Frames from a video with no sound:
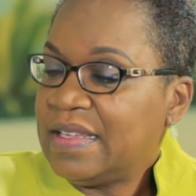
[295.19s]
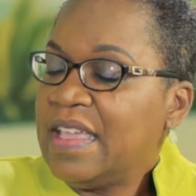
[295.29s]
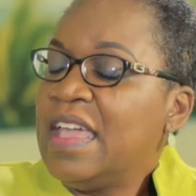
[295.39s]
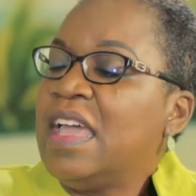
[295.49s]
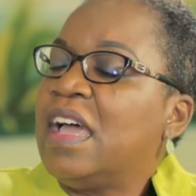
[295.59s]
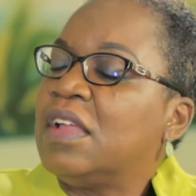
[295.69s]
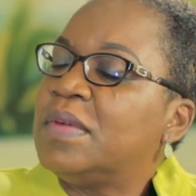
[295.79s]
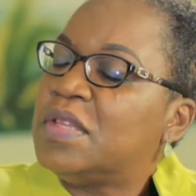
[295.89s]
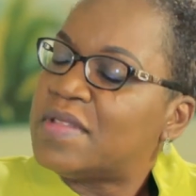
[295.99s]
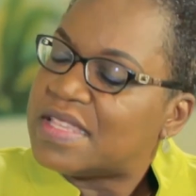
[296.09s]
Right? And
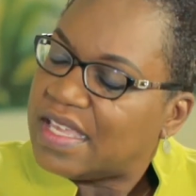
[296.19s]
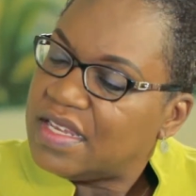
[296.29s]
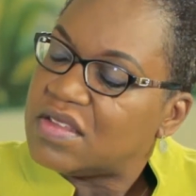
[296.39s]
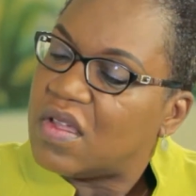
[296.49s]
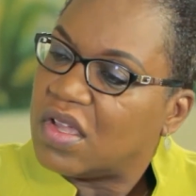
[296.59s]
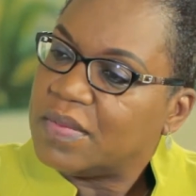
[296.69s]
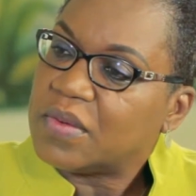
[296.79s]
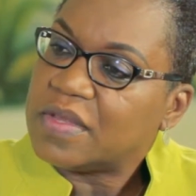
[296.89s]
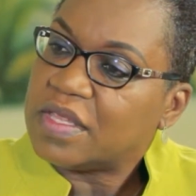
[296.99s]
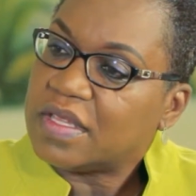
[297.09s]
when you sign the
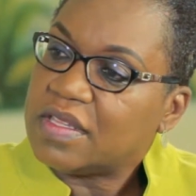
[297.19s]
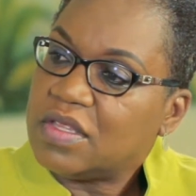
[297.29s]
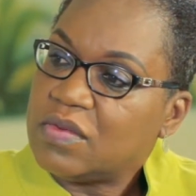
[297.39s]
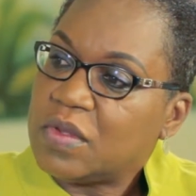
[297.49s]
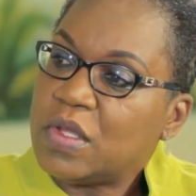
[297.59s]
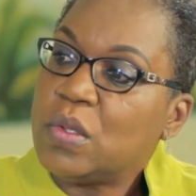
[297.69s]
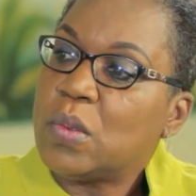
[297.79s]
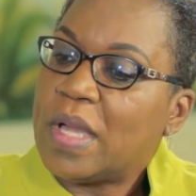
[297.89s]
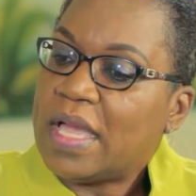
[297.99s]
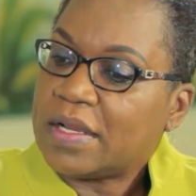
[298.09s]
document with us,
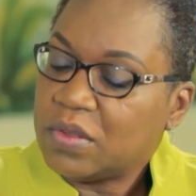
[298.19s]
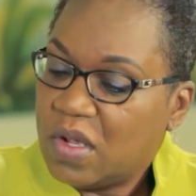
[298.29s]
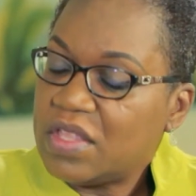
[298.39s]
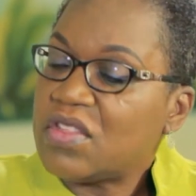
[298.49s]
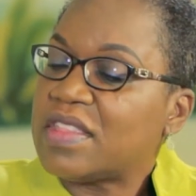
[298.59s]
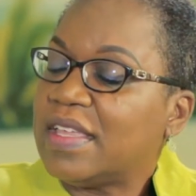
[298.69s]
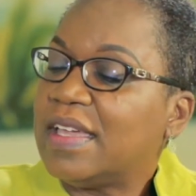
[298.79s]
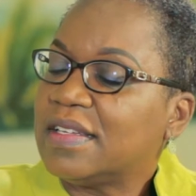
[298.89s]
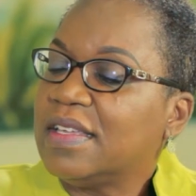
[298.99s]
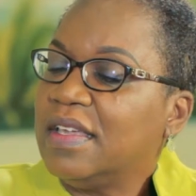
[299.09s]
you acknowledge
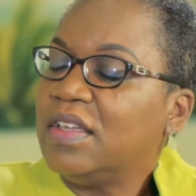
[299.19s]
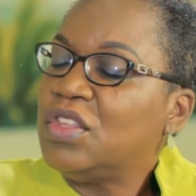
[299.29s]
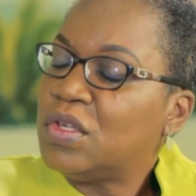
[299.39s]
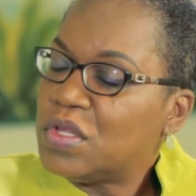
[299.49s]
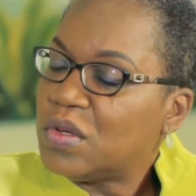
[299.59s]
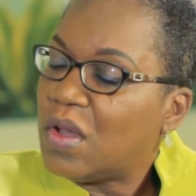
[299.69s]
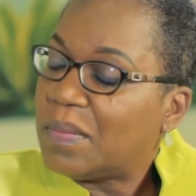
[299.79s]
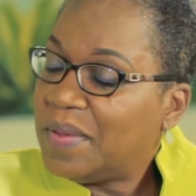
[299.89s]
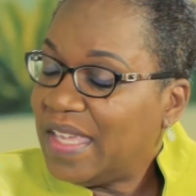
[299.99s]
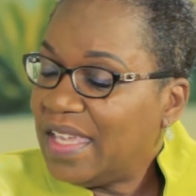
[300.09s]
that should you
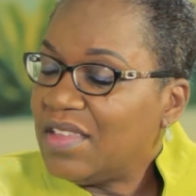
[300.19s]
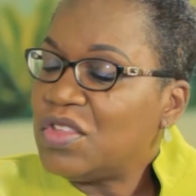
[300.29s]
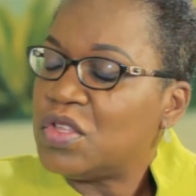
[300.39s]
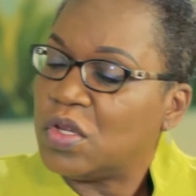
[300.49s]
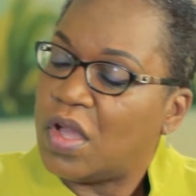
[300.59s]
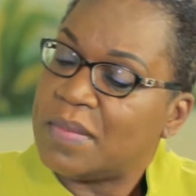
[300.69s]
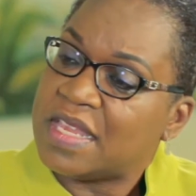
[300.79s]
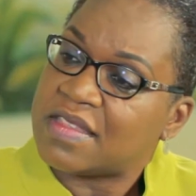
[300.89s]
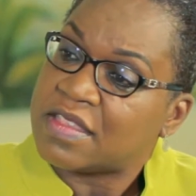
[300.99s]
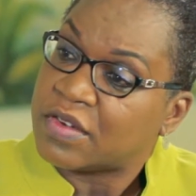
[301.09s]
not pay, should you not
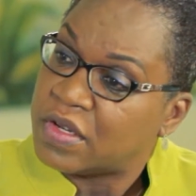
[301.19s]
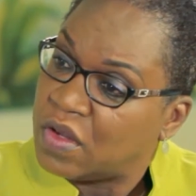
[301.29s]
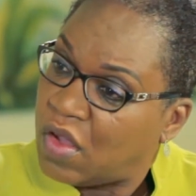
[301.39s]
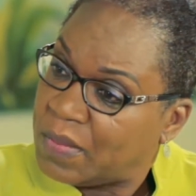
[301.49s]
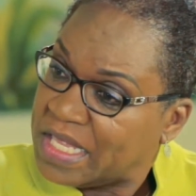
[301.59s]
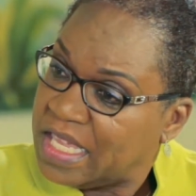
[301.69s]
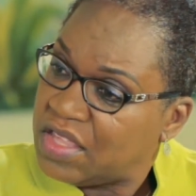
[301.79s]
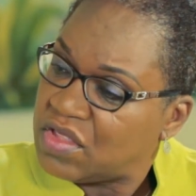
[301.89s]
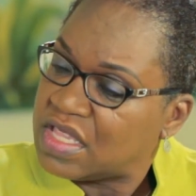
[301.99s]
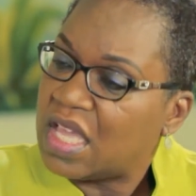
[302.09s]
meet the certain
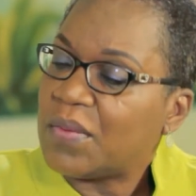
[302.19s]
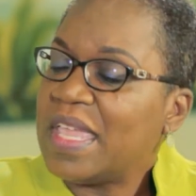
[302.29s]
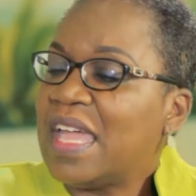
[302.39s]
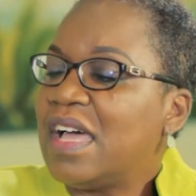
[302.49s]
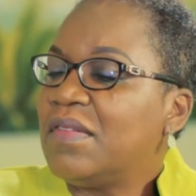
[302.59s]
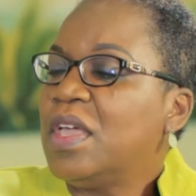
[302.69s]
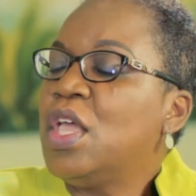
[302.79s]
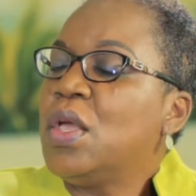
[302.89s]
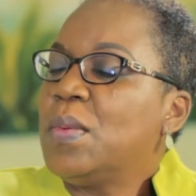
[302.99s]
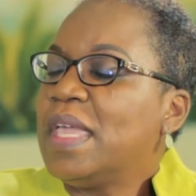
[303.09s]
obligations that we have
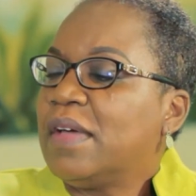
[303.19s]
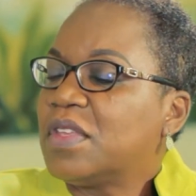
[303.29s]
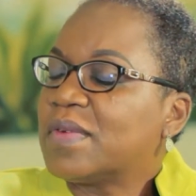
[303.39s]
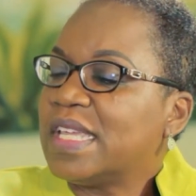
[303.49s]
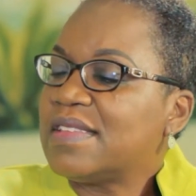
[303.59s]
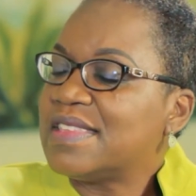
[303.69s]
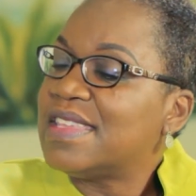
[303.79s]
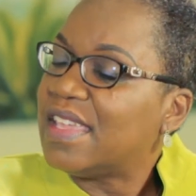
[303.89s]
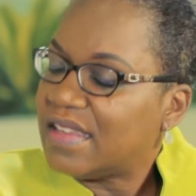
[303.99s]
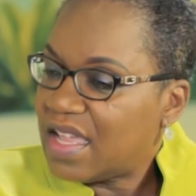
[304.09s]
the right to take